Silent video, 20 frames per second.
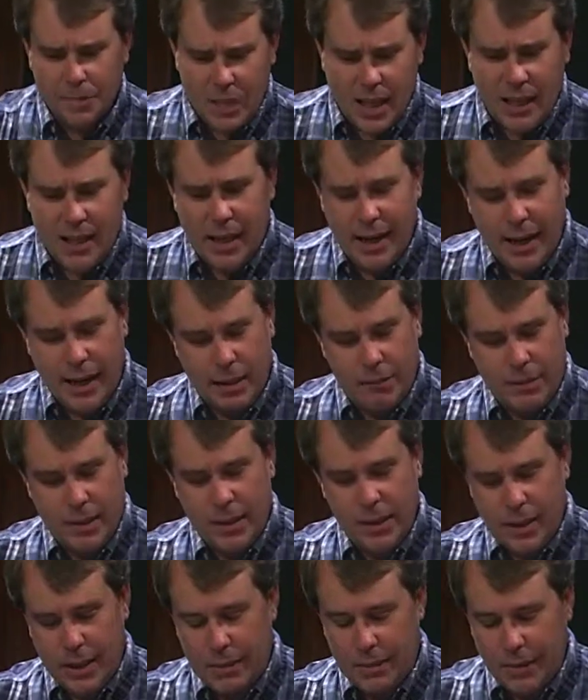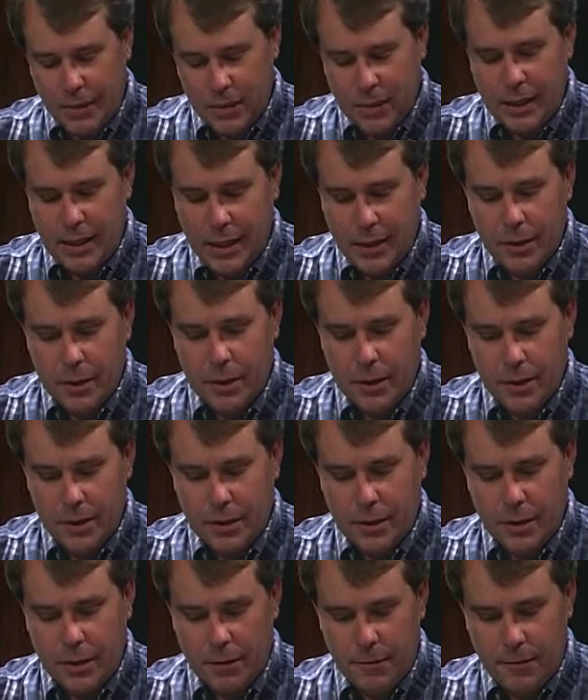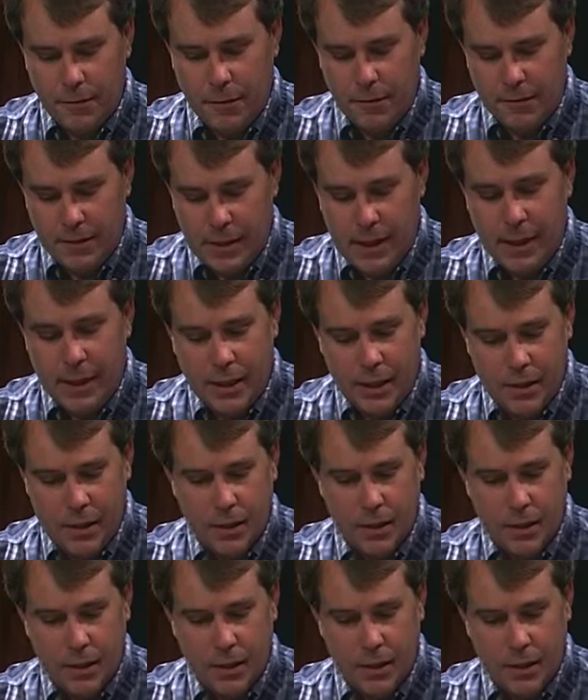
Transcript: and then I kind of find the, found the character of, of Danny,